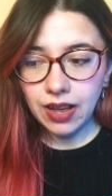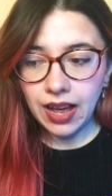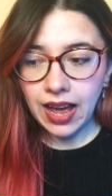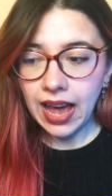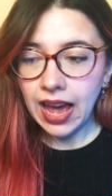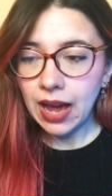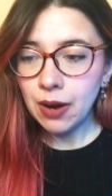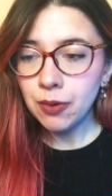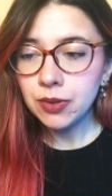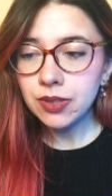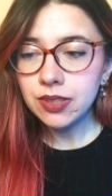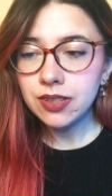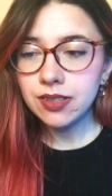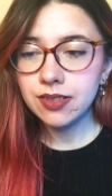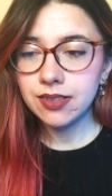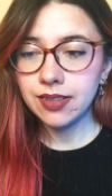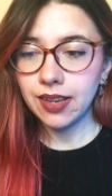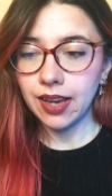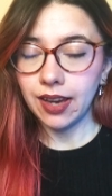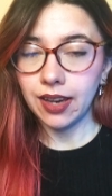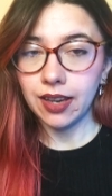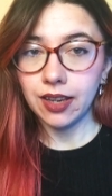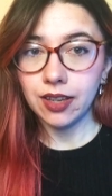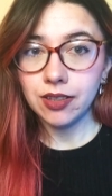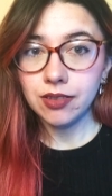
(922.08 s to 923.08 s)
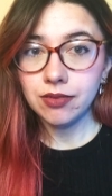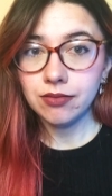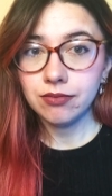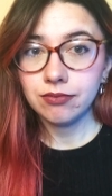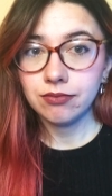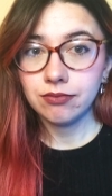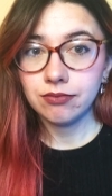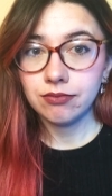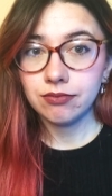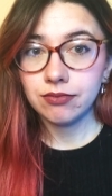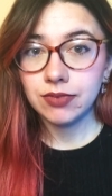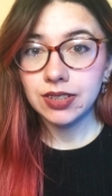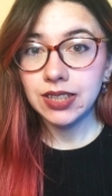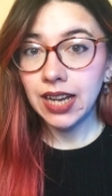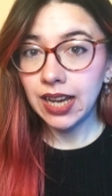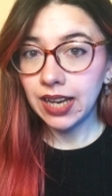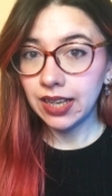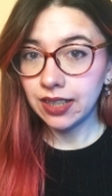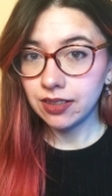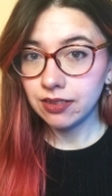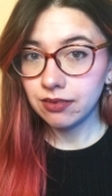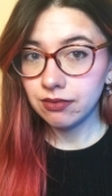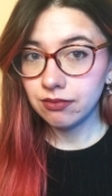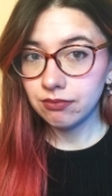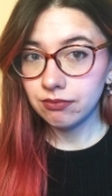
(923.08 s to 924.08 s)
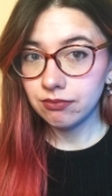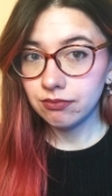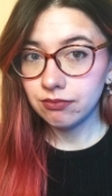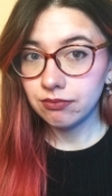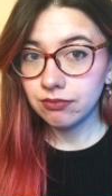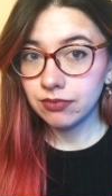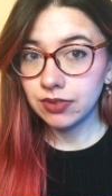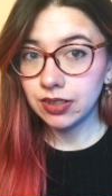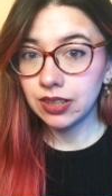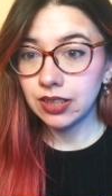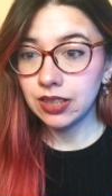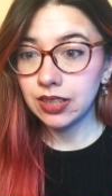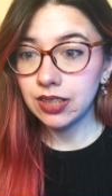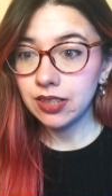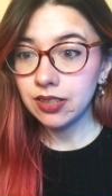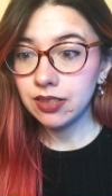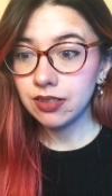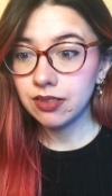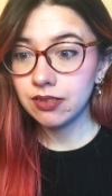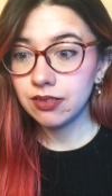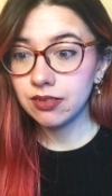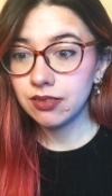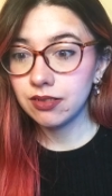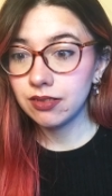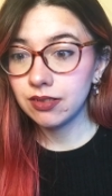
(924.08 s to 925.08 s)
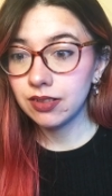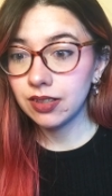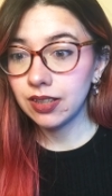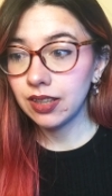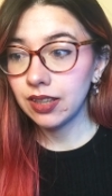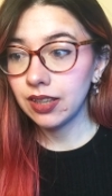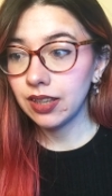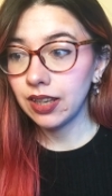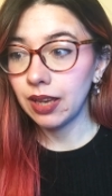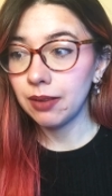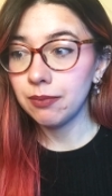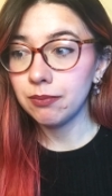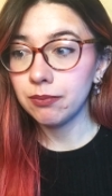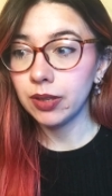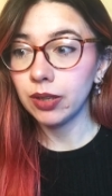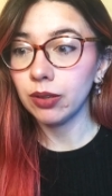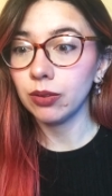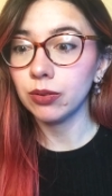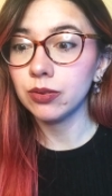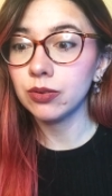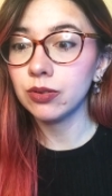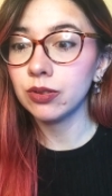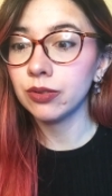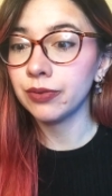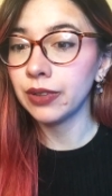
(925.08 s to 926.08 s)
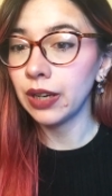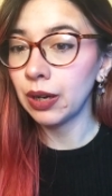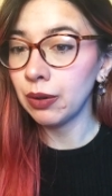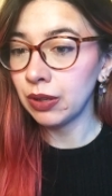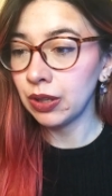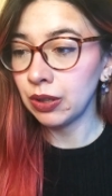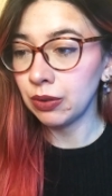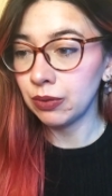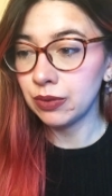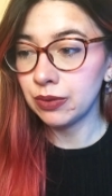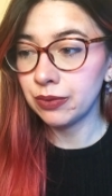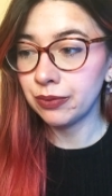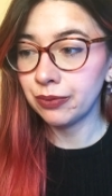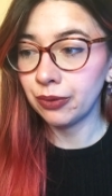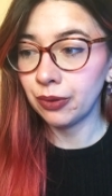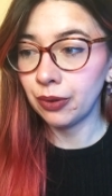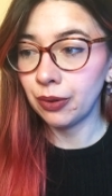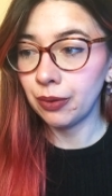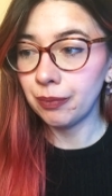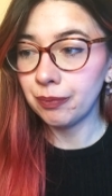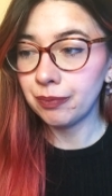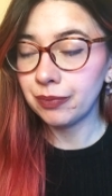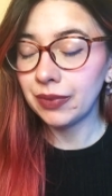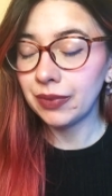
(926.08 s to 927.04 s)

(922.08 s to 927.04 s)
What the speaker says: I would say that this can be also very useful.